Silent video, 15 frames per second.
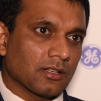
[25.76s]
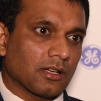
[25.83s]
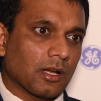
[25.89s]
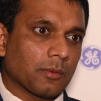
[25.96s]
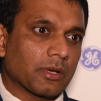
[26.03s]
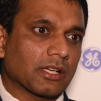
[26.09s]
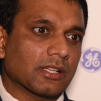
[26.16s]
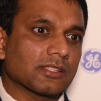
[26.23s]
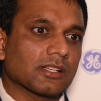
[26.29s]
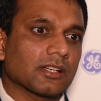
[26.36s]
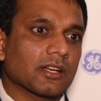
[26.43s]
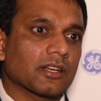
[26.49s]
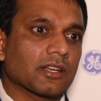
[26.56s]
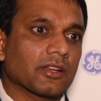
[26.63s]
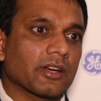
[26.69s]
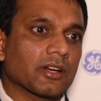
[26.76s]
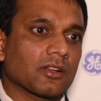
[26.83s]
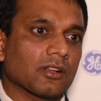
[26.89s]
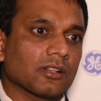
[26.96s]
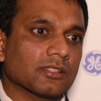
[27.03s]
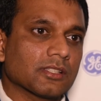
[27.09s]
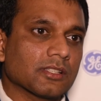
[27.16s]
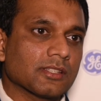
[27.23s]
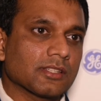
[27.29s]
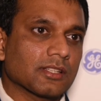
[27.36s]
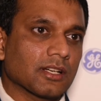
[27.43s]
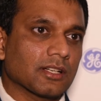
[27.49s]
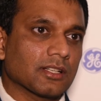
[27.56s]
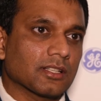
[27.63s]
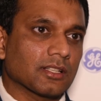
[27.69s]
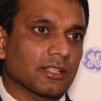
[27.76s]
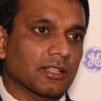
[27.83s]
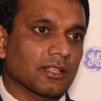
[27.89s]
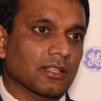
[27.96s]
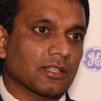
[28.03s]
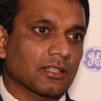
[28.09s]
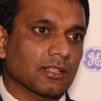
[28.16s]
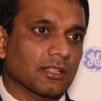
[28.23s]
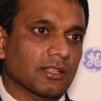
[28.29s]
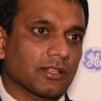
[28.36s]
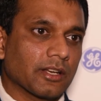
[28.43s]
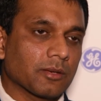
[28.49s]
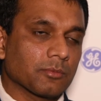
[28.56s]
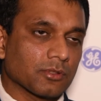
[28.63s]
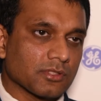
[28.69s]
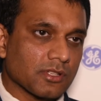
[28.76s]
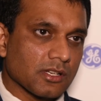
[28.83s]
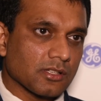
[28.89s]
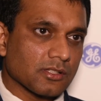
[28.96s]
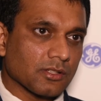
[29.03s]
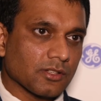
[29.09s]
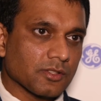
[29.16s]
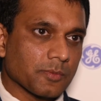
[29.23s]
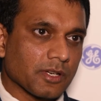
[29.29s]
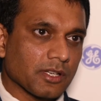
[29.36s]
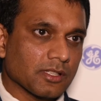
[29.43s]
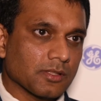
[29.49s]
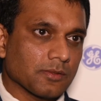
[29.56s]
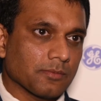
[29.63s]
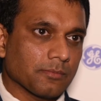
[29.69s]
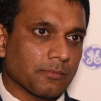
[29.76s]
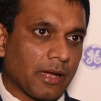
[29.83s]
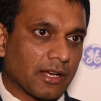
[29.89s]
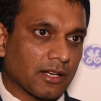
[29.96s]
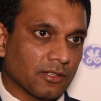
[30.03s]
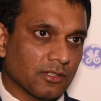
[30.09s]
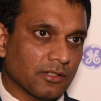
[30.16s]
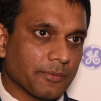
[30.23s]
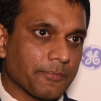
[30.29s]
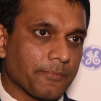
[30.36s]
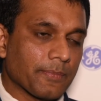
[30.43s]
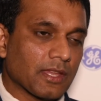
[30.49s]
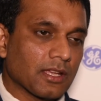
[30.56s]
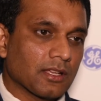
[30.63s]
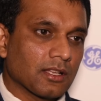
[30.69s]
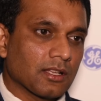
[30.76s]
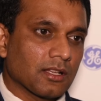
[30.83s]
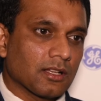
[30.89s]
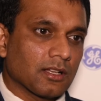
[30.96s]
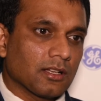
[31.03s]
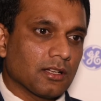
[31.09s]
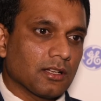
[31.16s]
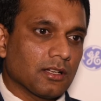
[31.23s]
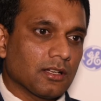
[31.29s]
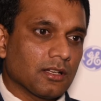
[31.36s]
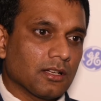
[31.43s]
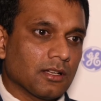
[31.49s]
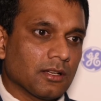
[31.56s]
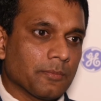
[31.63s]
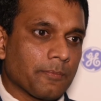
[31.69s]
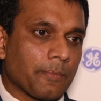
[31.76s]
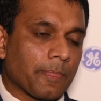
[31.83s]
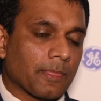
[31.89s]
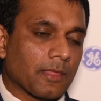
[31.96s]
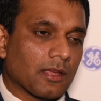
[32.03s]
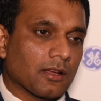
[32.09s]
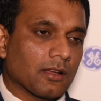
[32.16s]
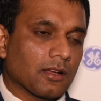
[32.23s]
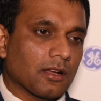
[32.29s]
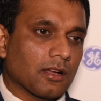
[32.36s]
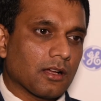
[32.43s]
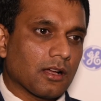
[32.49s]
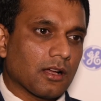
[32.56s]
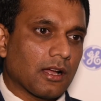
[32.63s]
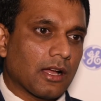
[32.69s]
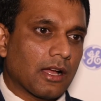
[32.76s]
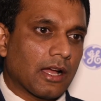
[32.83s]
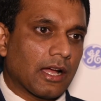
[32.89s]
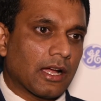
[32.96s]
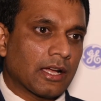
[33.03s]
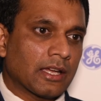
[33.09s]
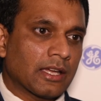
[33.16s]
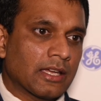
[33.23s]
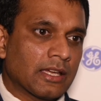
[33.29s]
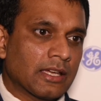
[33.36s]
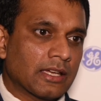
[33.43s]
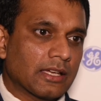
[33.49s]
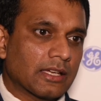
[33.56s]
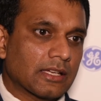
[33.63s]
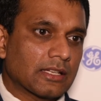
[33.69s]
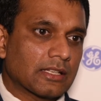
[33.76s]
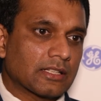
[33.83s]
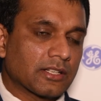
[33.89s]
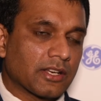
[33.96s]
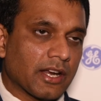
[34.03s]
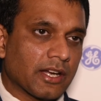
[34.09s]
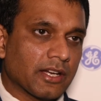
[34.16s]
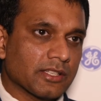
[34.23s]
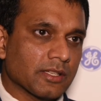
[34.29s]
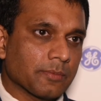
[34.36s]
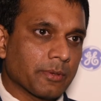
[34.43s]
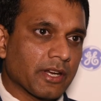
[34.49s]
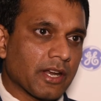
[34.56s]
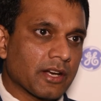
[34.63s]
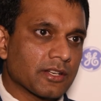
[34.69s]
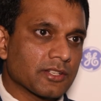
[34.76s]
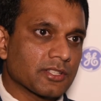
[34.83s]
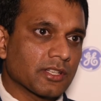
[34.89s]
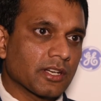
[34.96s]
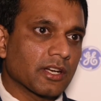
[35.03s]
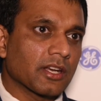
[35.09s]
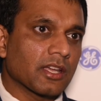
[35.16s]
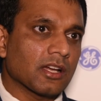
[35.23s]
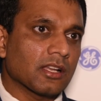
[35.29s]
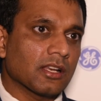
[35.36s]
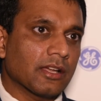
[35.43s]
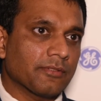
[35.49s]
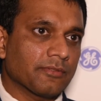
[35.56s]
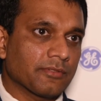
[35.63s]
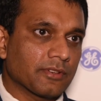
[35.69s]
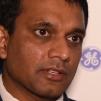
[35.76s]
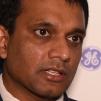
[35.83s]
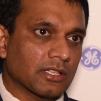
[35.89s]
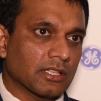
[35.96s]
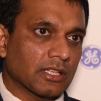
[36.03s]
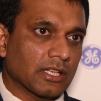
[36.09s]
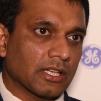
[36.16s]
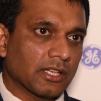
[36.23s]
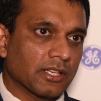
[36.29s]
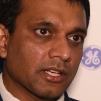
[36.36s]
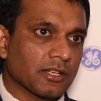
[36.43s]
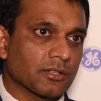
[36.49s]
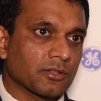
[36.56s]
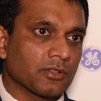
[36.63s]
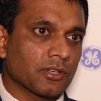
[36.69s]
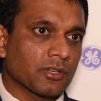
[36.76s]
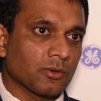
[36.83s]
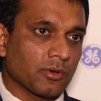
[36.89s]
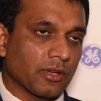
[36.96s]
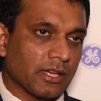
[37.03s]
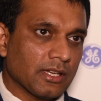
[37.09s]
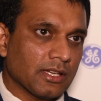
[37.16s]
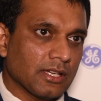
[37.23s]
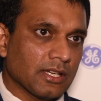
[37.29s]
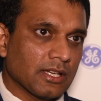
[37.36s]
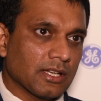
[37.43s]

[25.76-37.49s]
I'm a consultant neonatologist at uh, Rainbow Children's Hospitals, Bangalore. Um, I trained as a pediatrician in India, left uh, India to the UK,